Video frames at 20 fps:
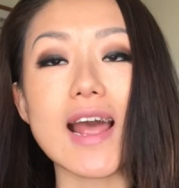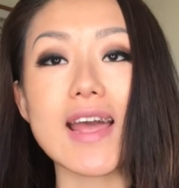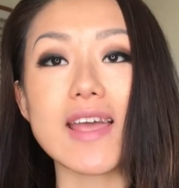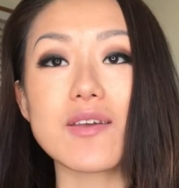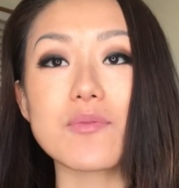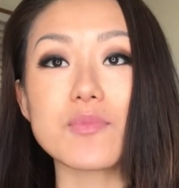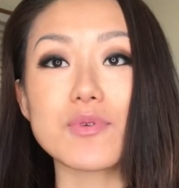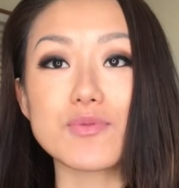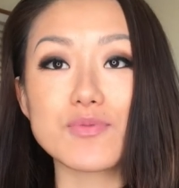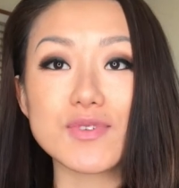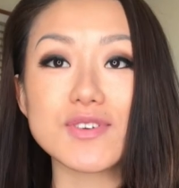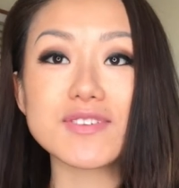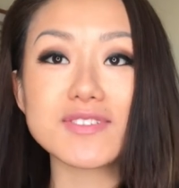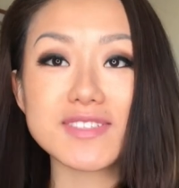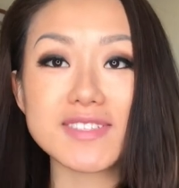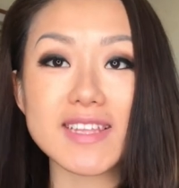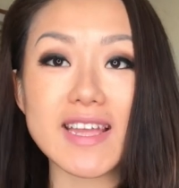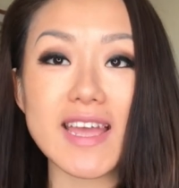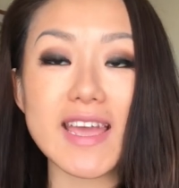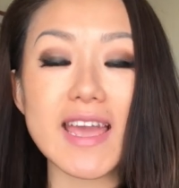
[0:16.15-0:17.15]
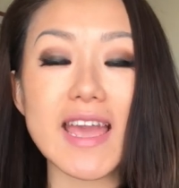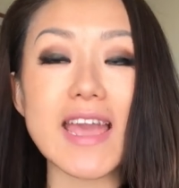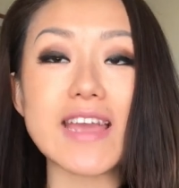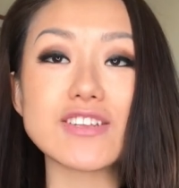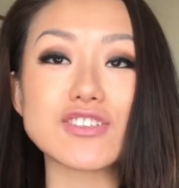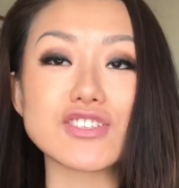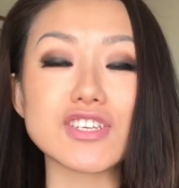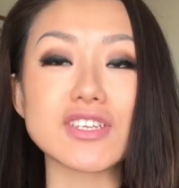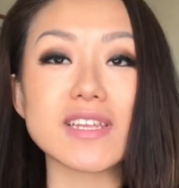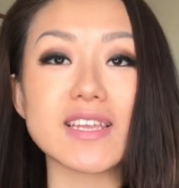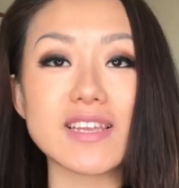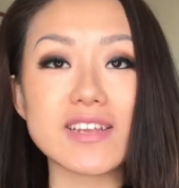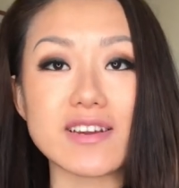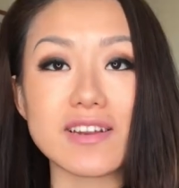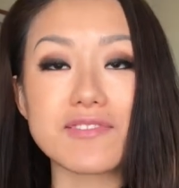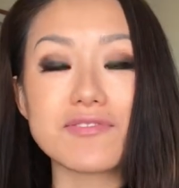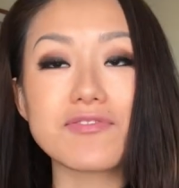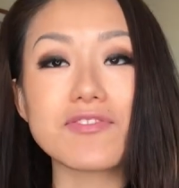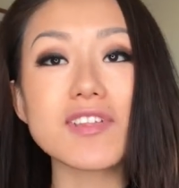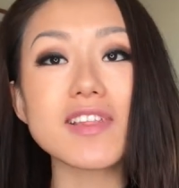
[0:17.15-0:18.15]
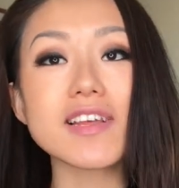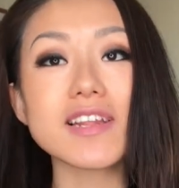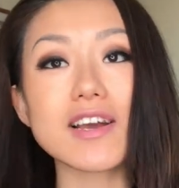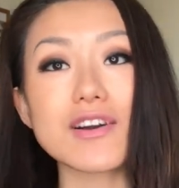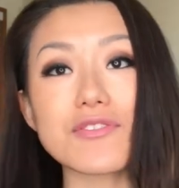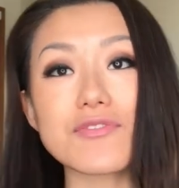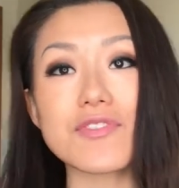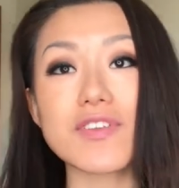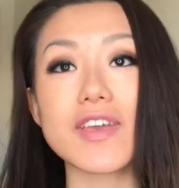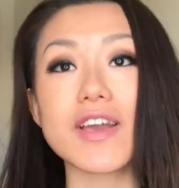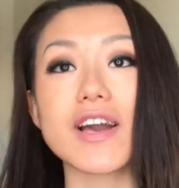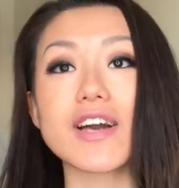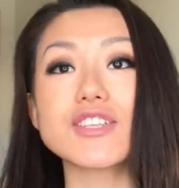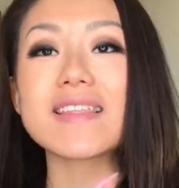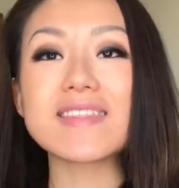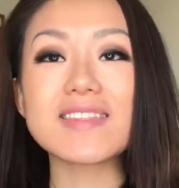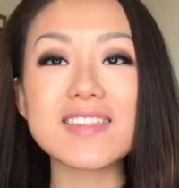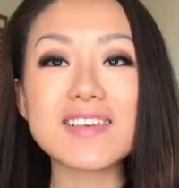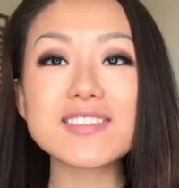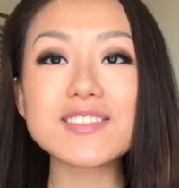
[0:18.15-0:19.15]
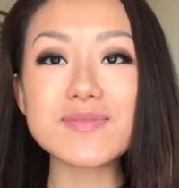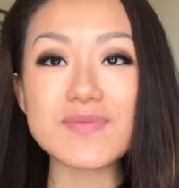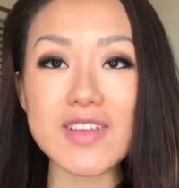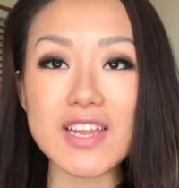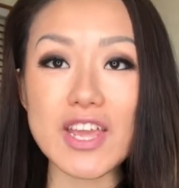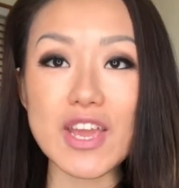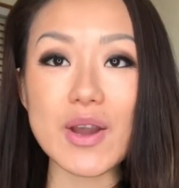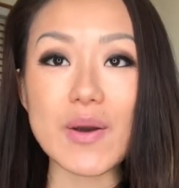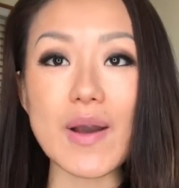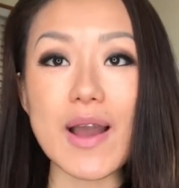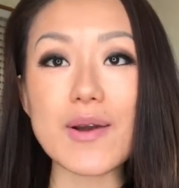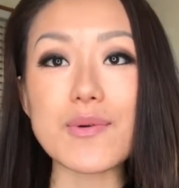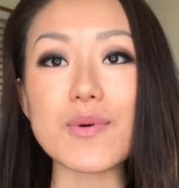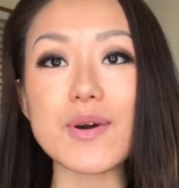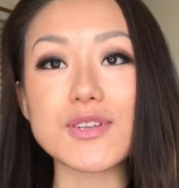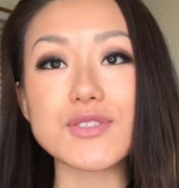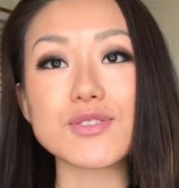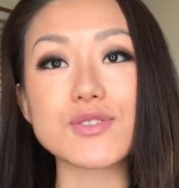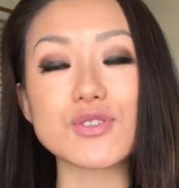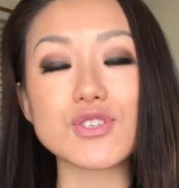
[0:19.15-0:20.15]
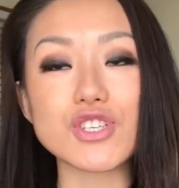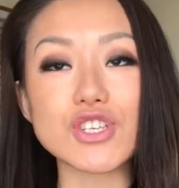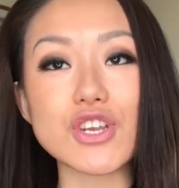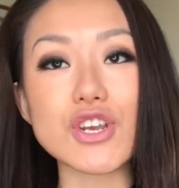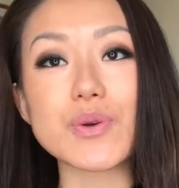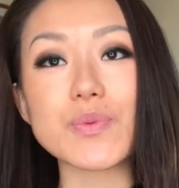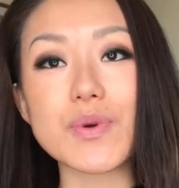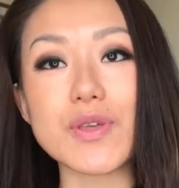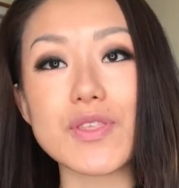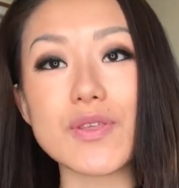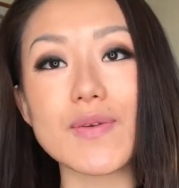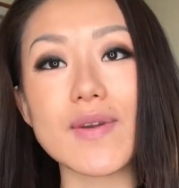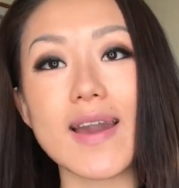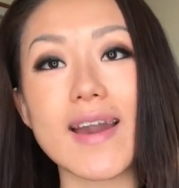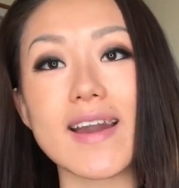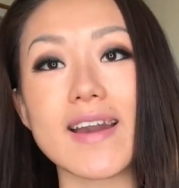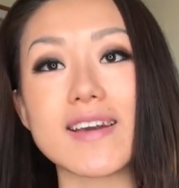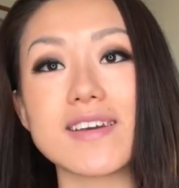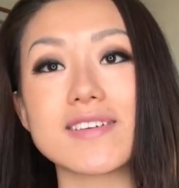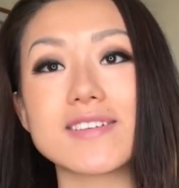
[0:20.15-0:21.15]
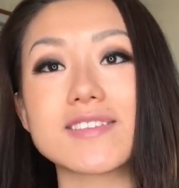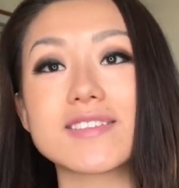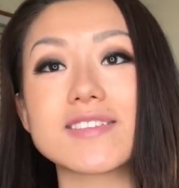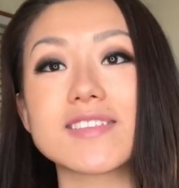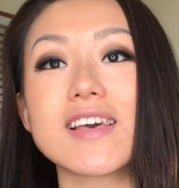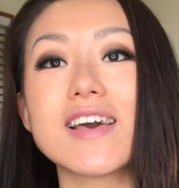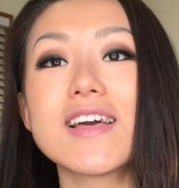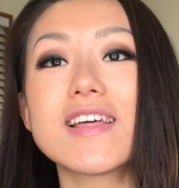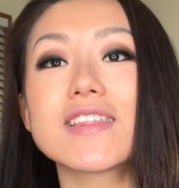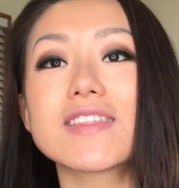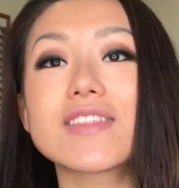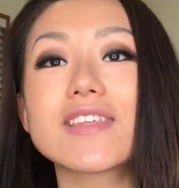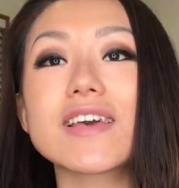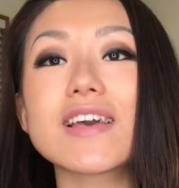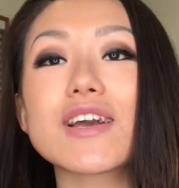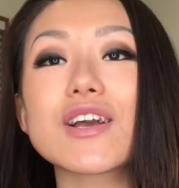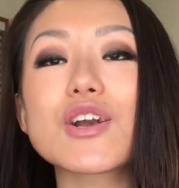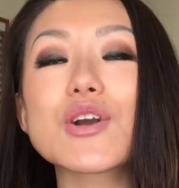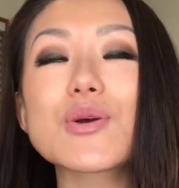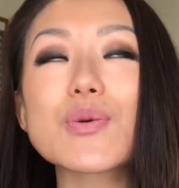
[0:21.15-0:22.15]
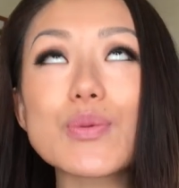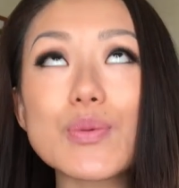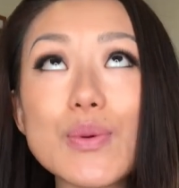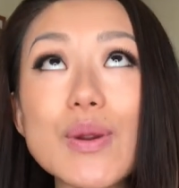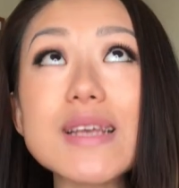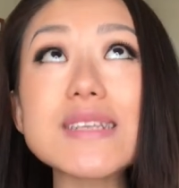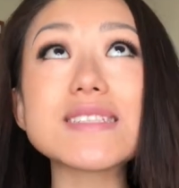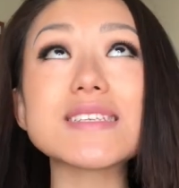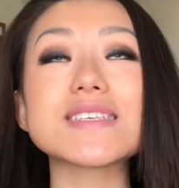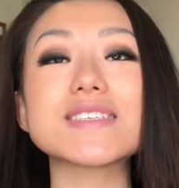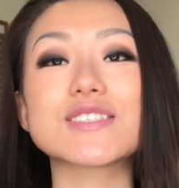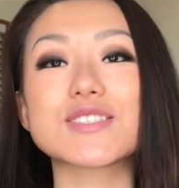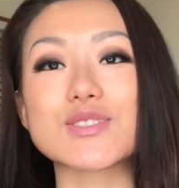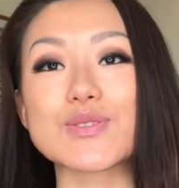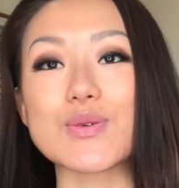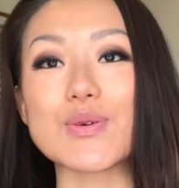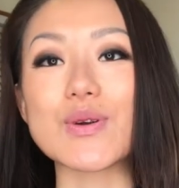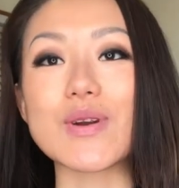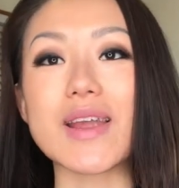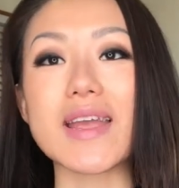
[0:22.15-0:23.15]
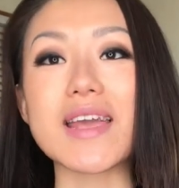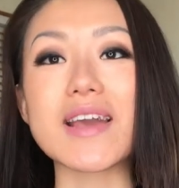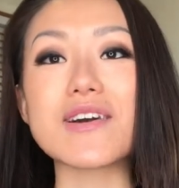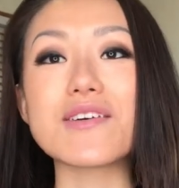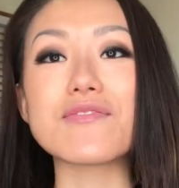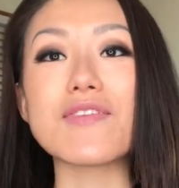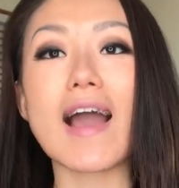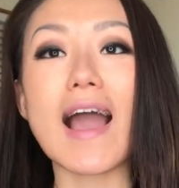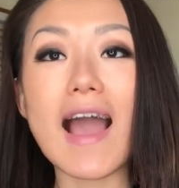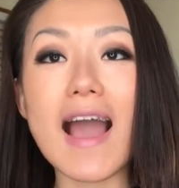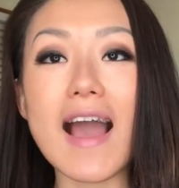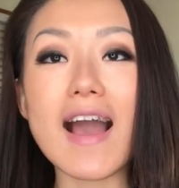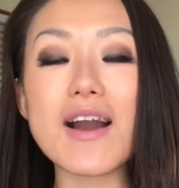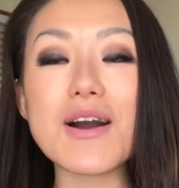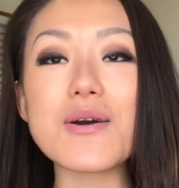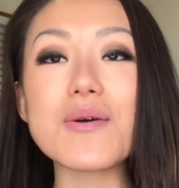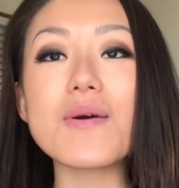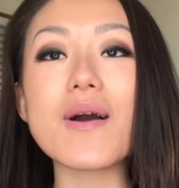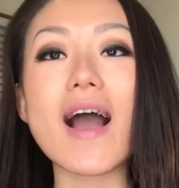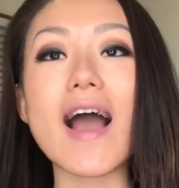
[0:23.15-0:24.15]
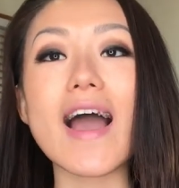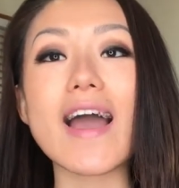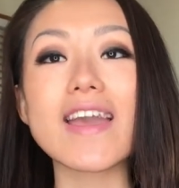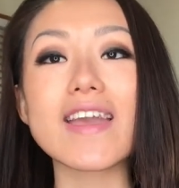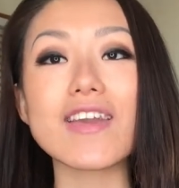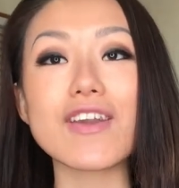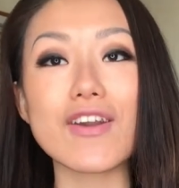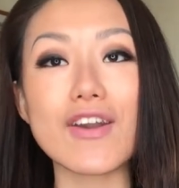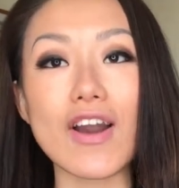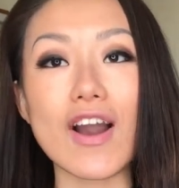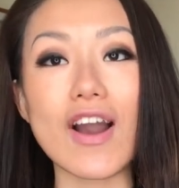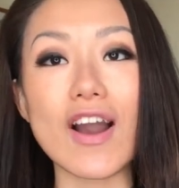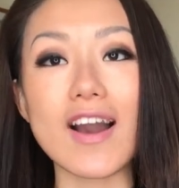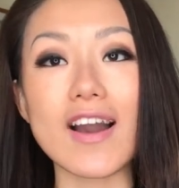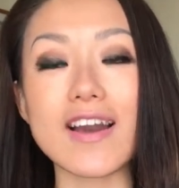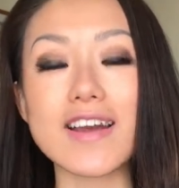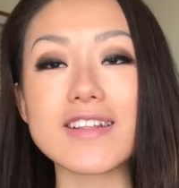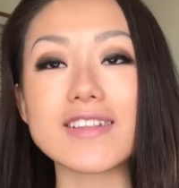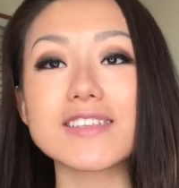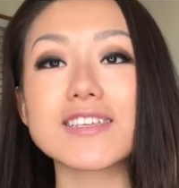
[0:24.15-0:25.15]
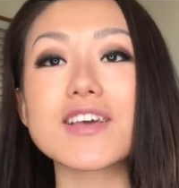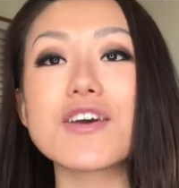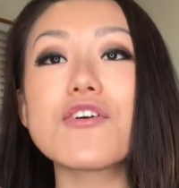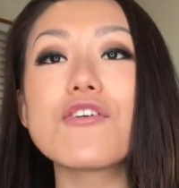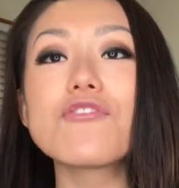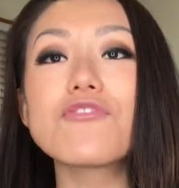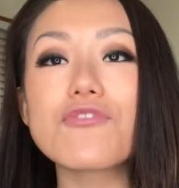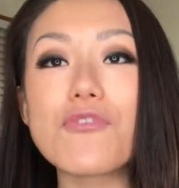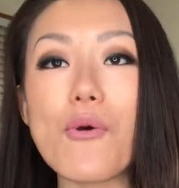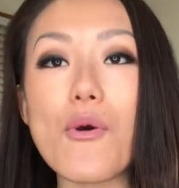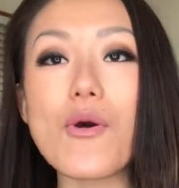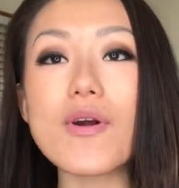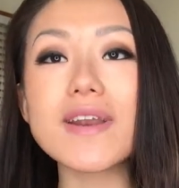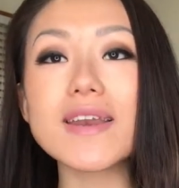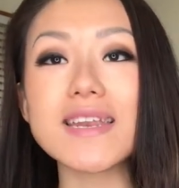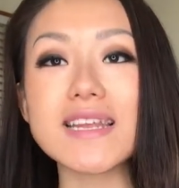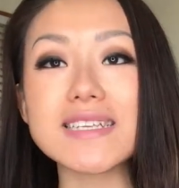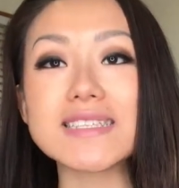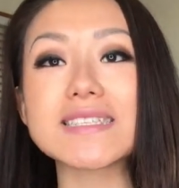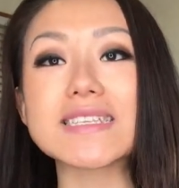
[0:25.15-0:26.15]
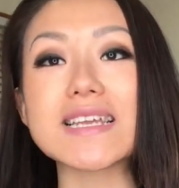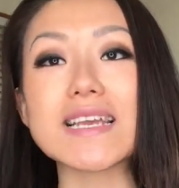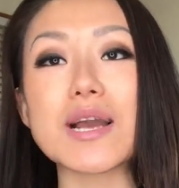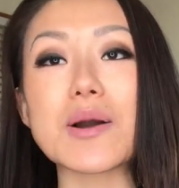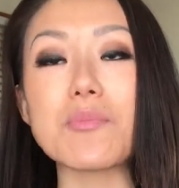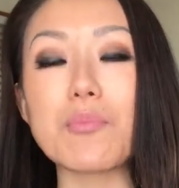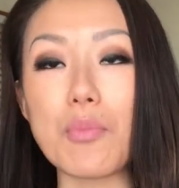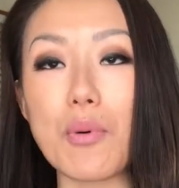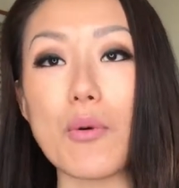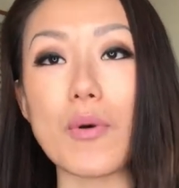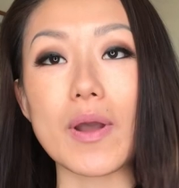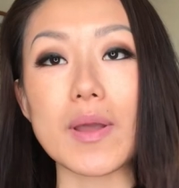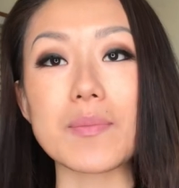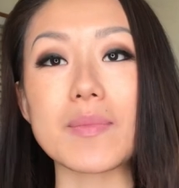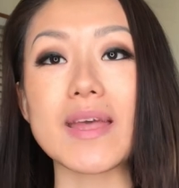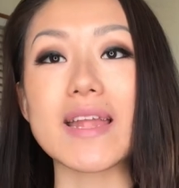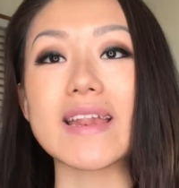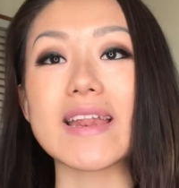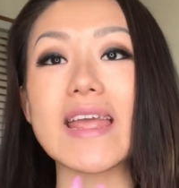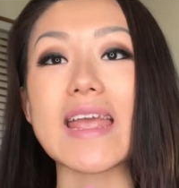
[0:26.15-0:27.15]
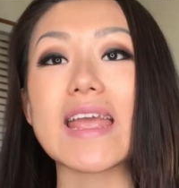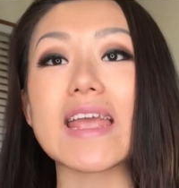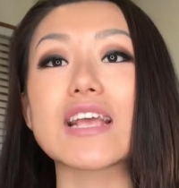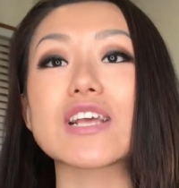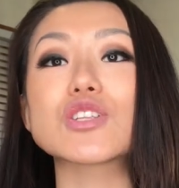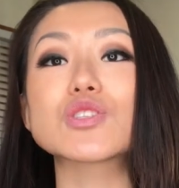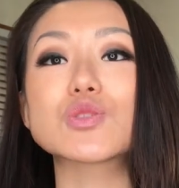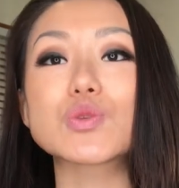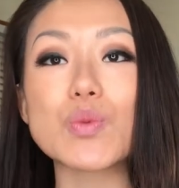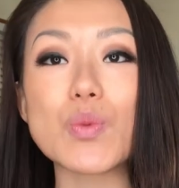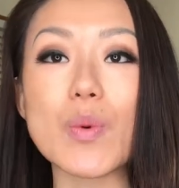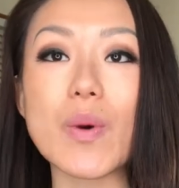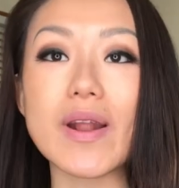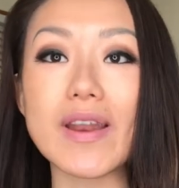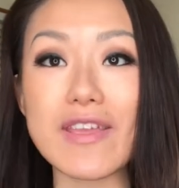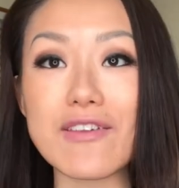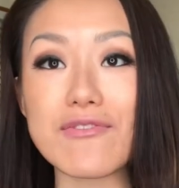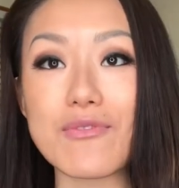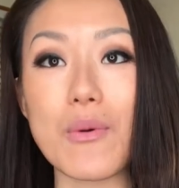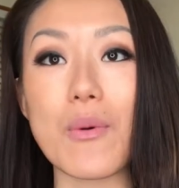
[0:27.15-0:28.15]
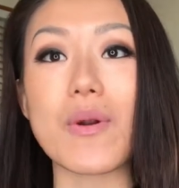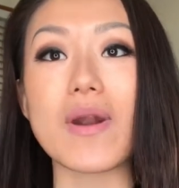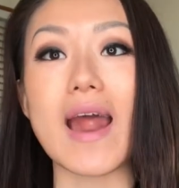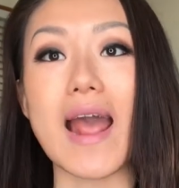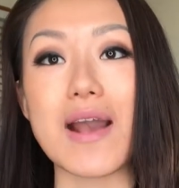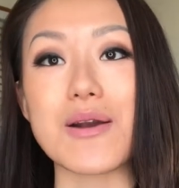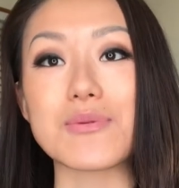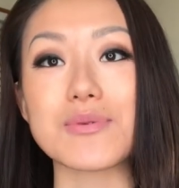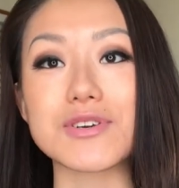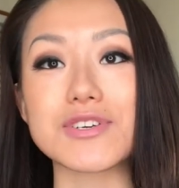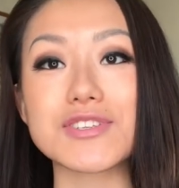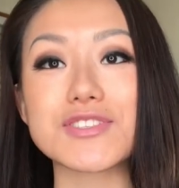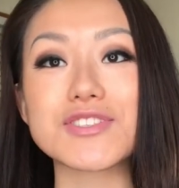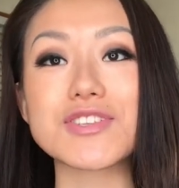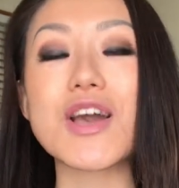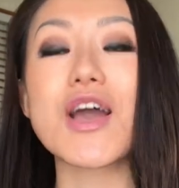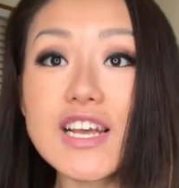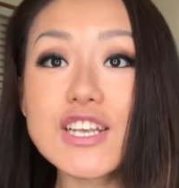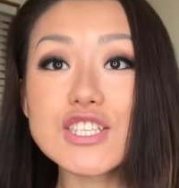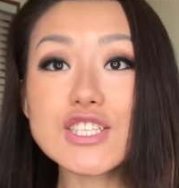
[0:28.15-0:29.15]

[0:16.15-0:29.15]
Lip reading: I am a real estate agent here in Philadelphia. In this video, I want to share with you guys the crazy story of how I got 4 listing appointments in 24 hours.